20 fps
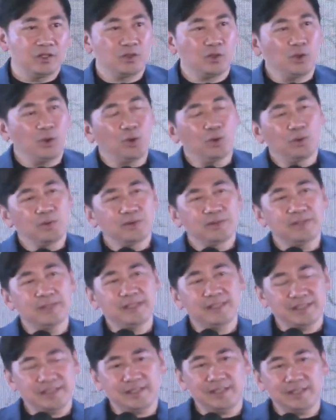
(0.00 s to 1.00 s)
So
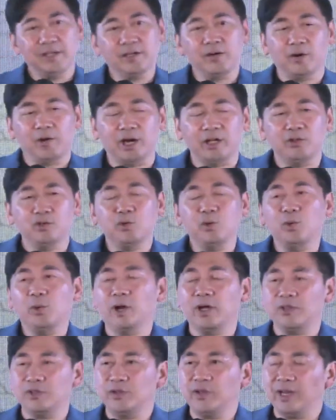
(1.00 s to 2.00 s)
this skill, I do
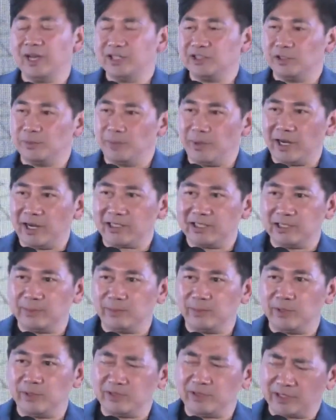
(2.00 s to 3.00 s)
want you guys to
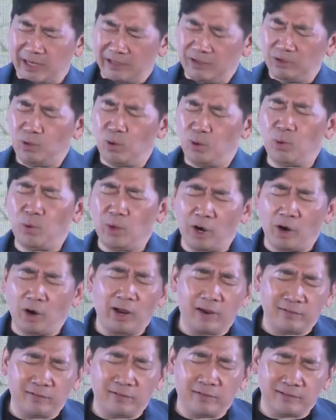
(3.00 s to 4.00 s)
practice, because I know we
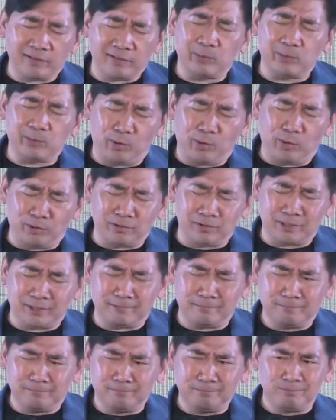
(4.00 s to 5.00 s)
all have
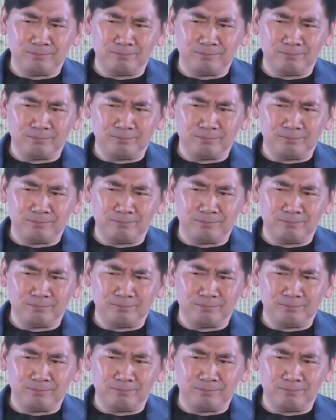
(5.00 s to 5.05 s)
smartphones.